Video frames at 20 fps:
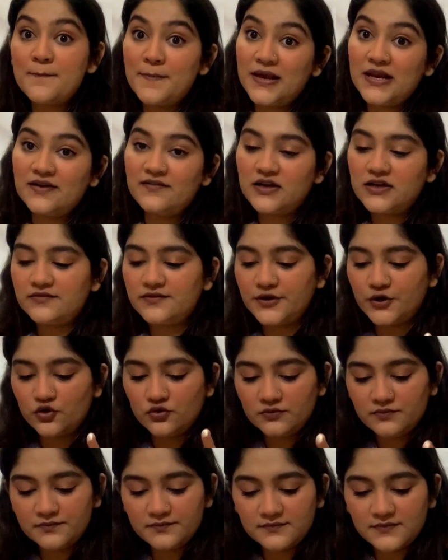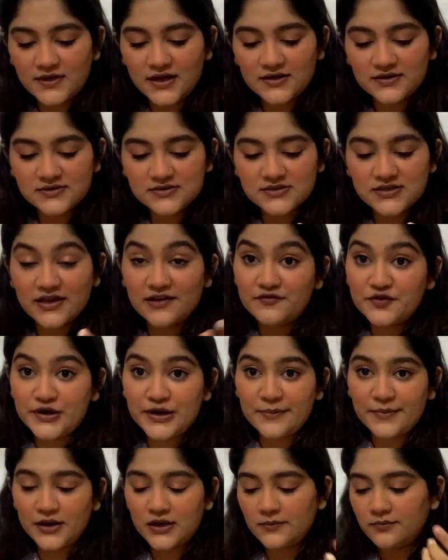pehle wala video, that is the
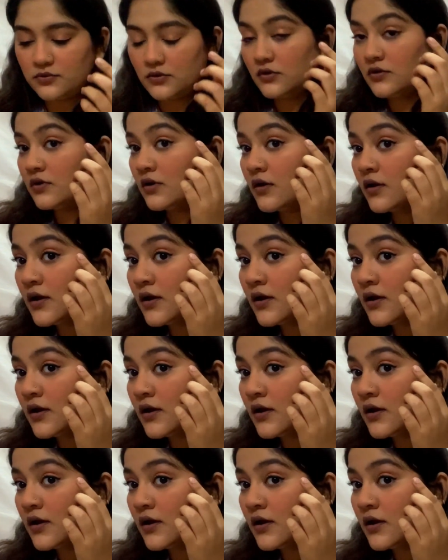everyday makeup look,